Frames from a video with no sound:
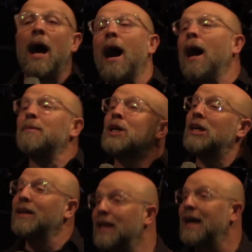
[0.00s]
I'm
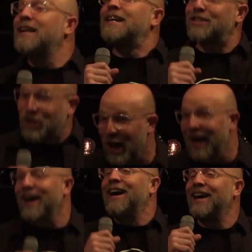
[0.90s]
gonna let it
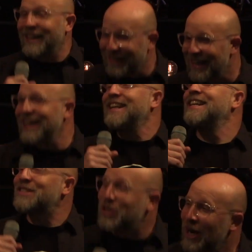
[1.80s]
shine, let
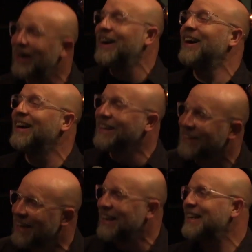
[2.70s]
it shine,
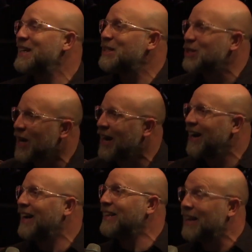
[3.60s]
let it shine.